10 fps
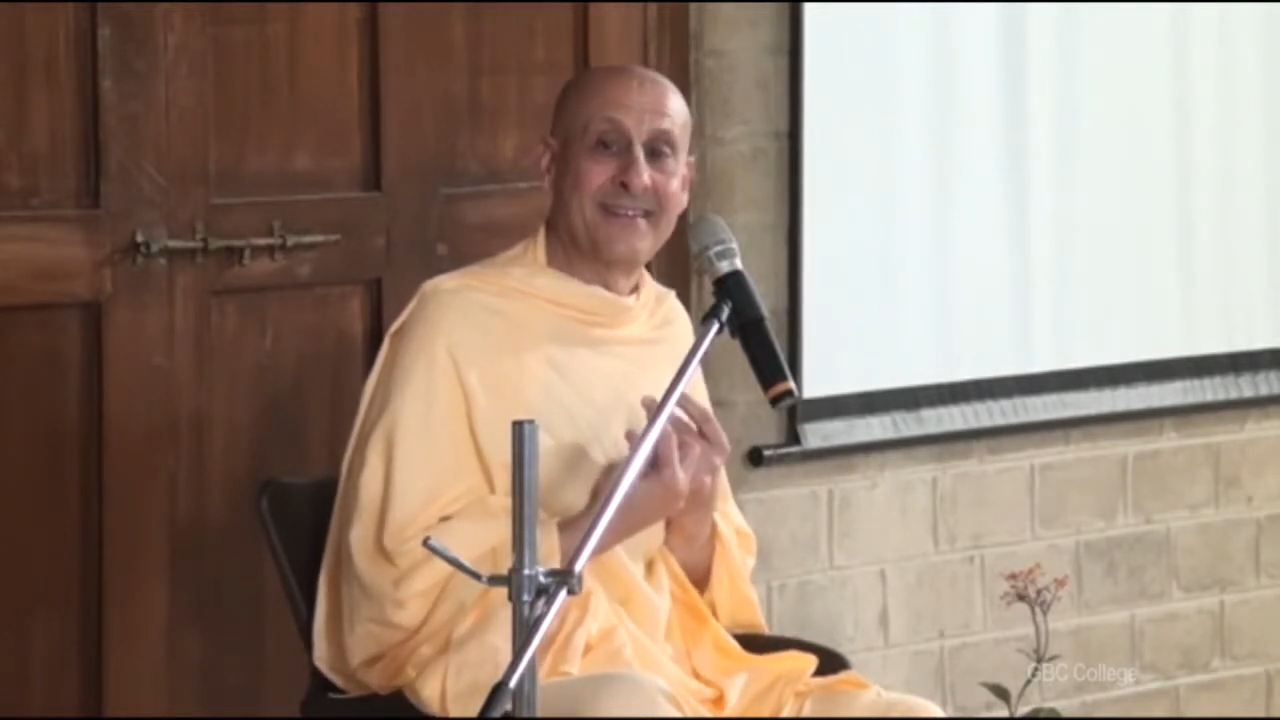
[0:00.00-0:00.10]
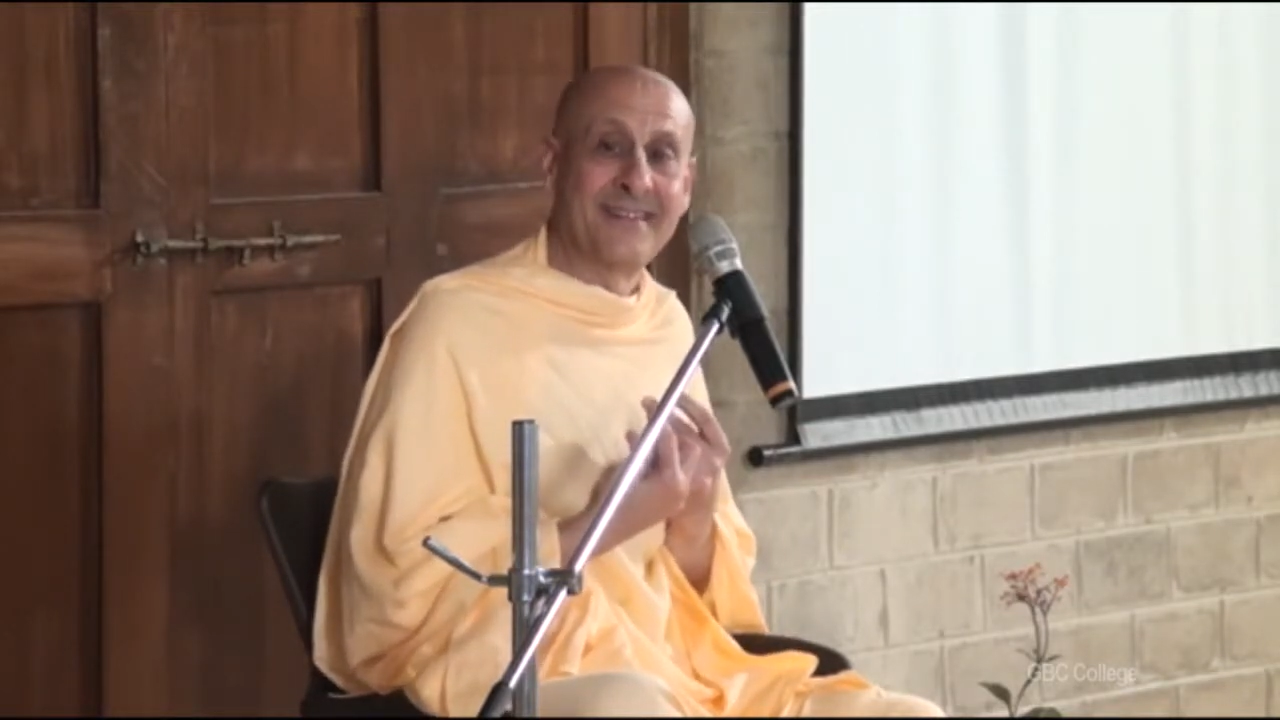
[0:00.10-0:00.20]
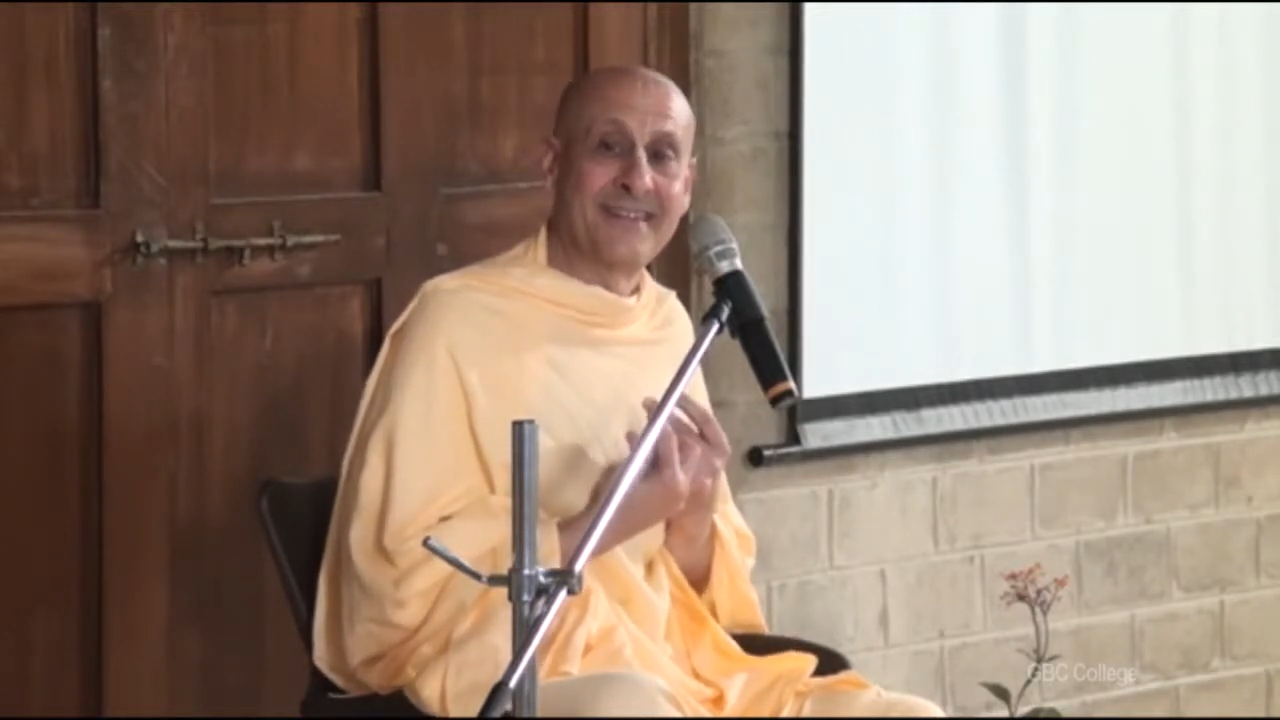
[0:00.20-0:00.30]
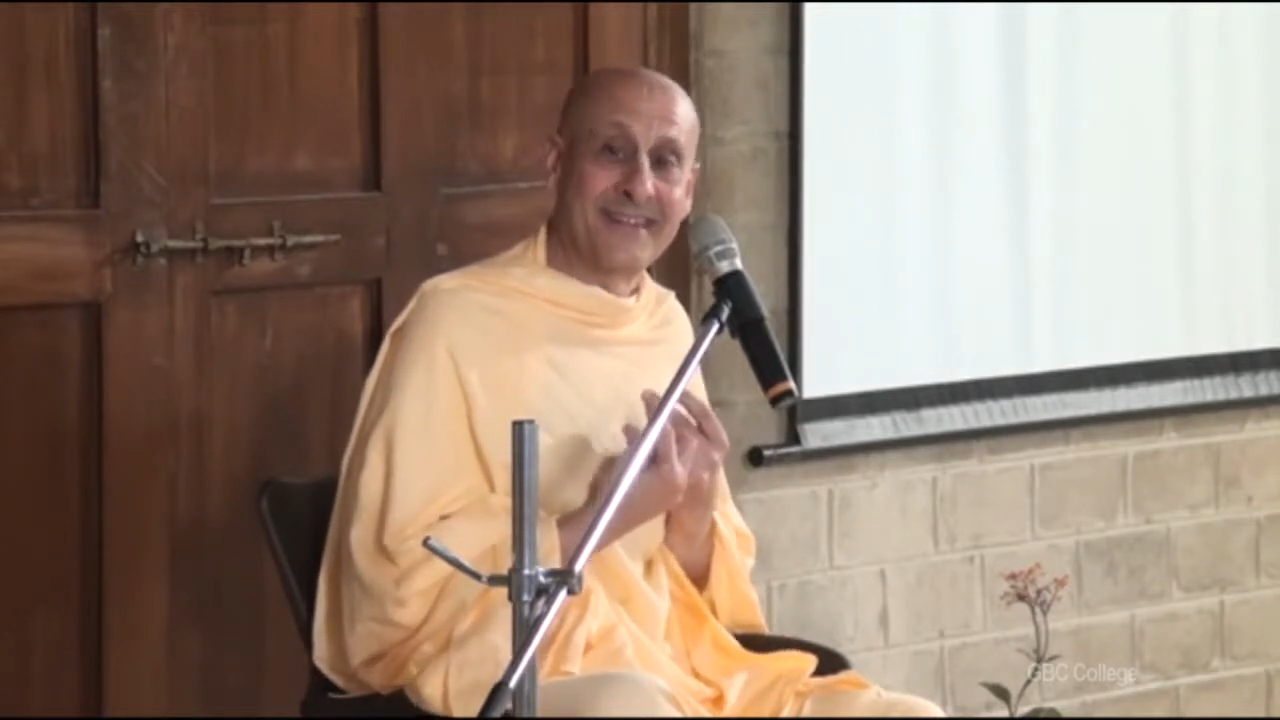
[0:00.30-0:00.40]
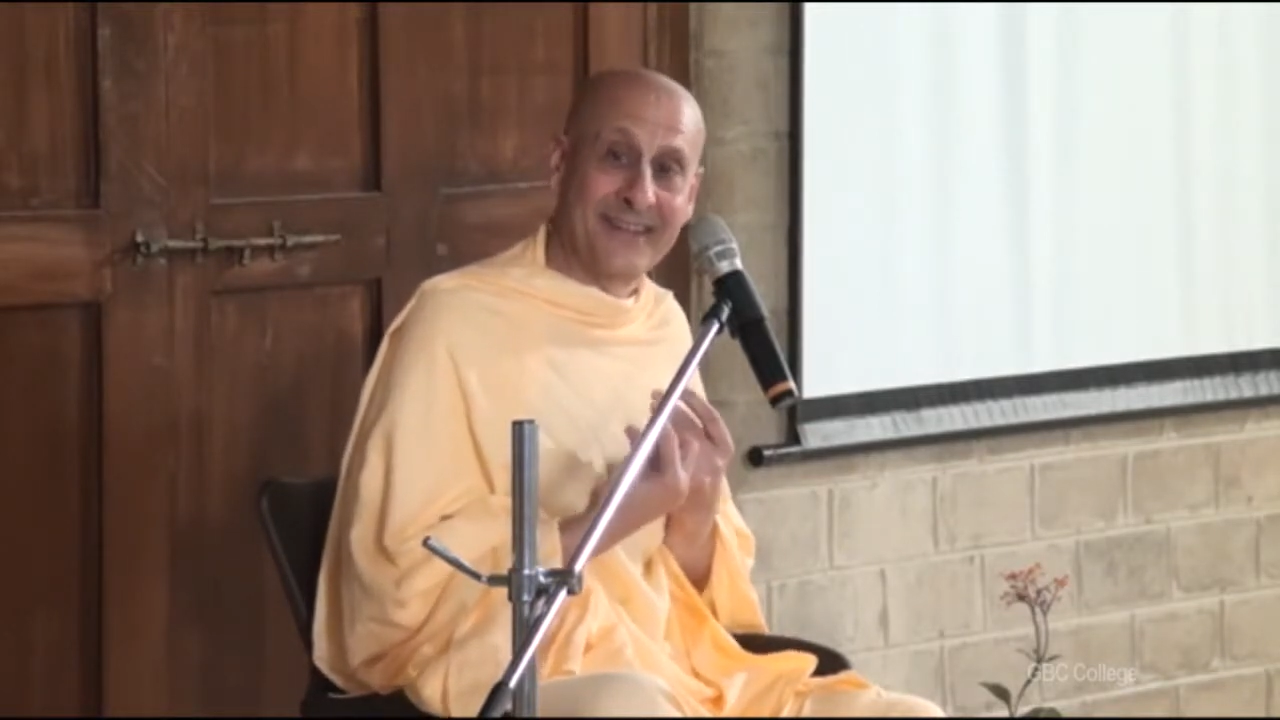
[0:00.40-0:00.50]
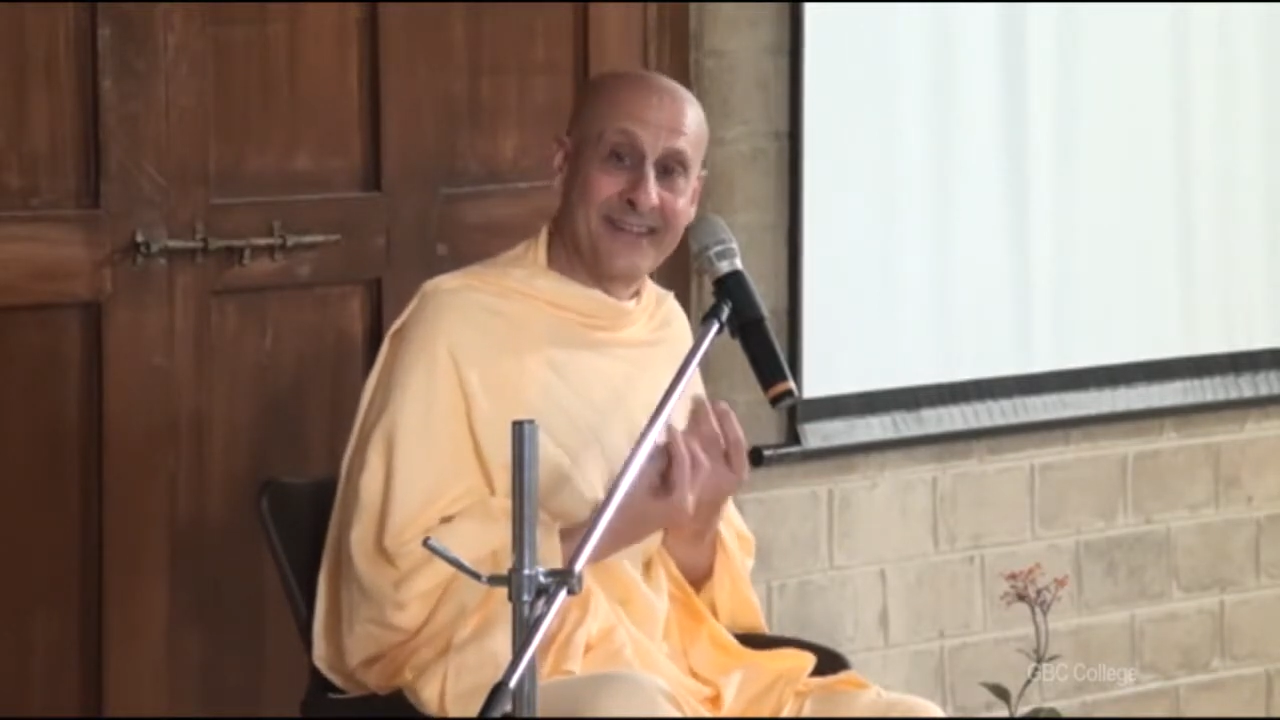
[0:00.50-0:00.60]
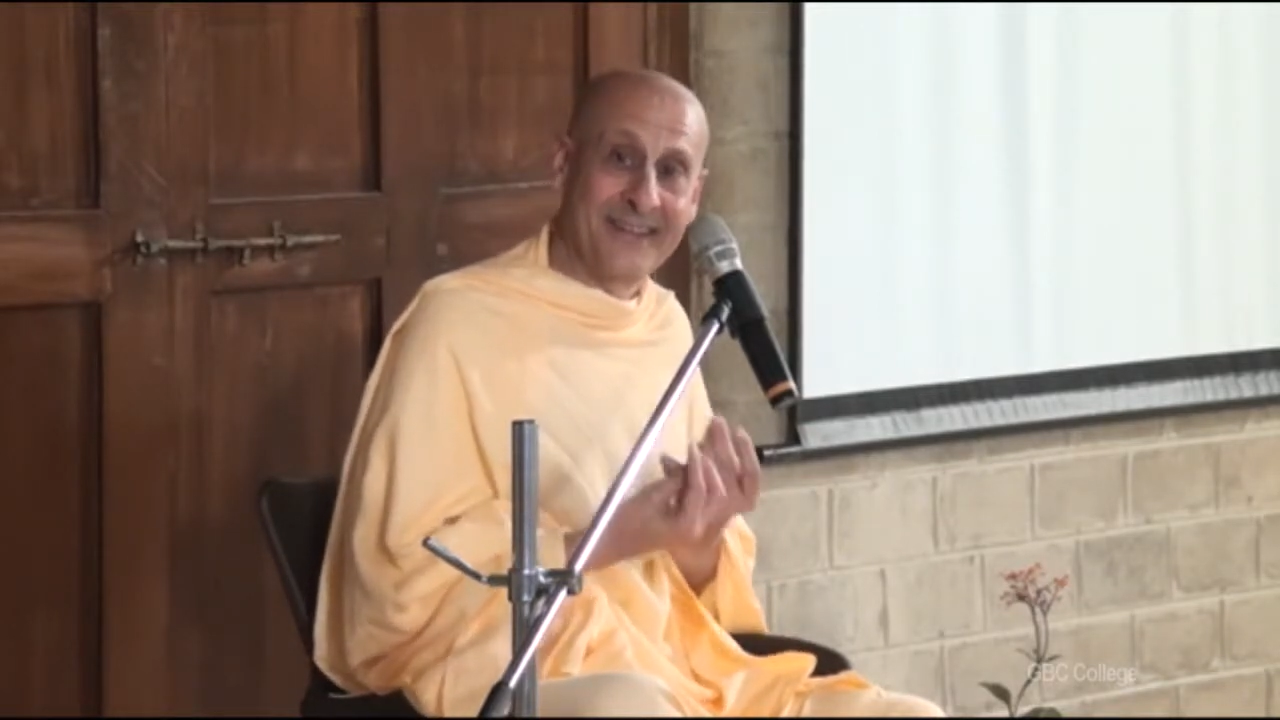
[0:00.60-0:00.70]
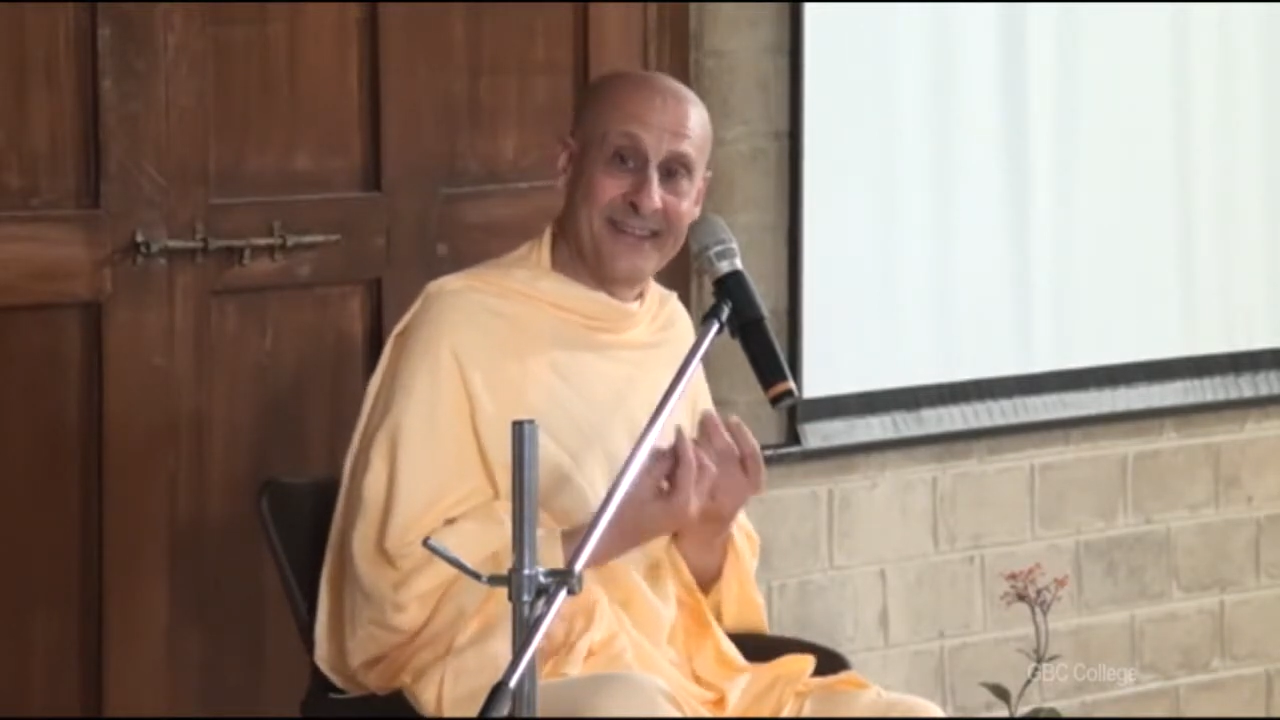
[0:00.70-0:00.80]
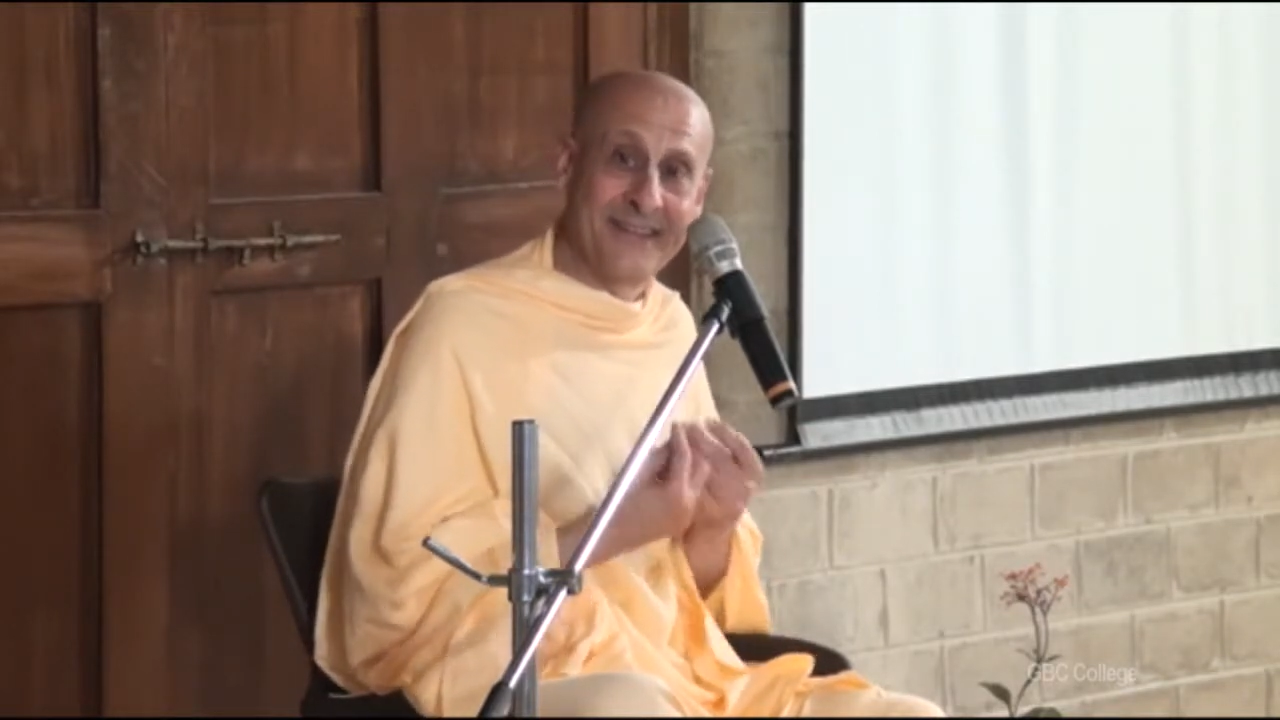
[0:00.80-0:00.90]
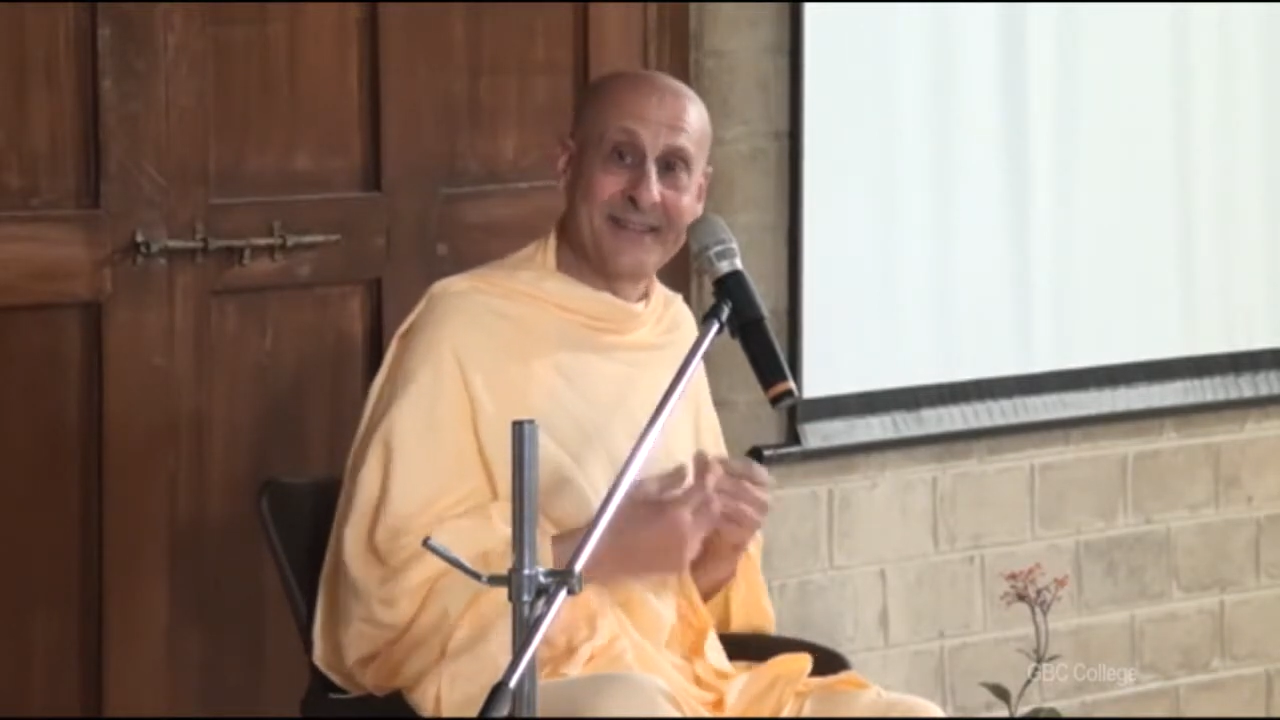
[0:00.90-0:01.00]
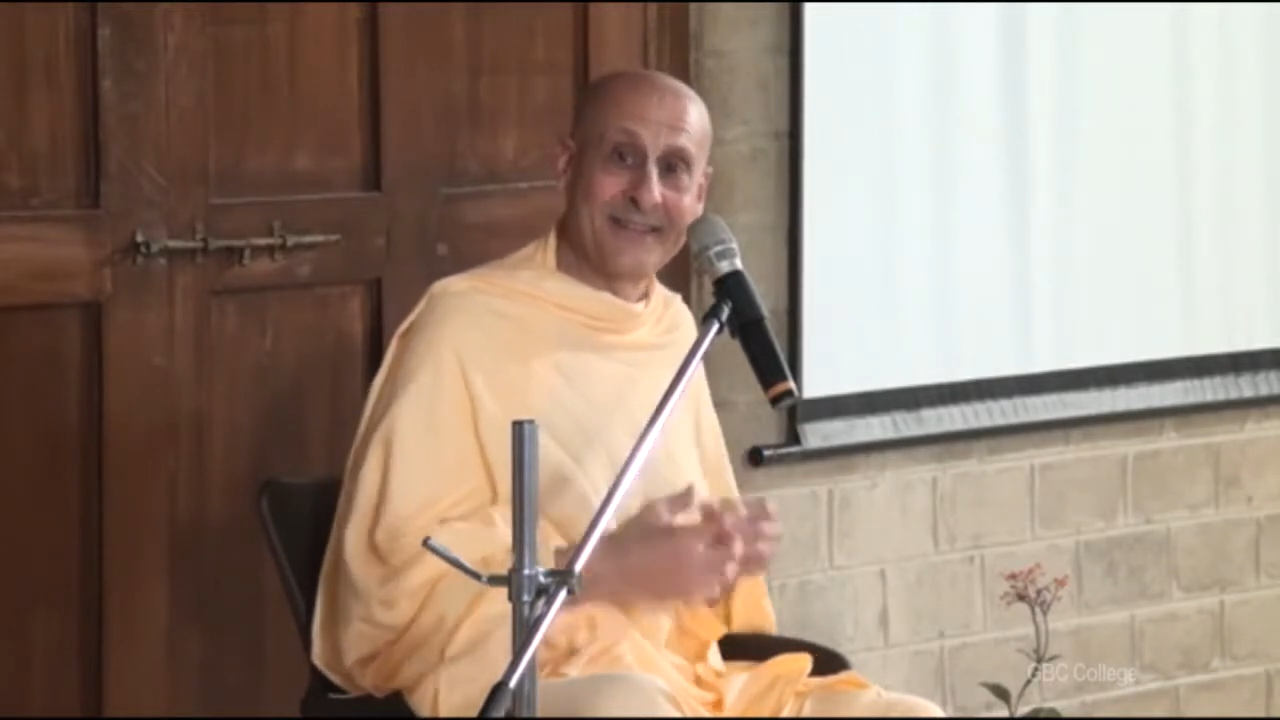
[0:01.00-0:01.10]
his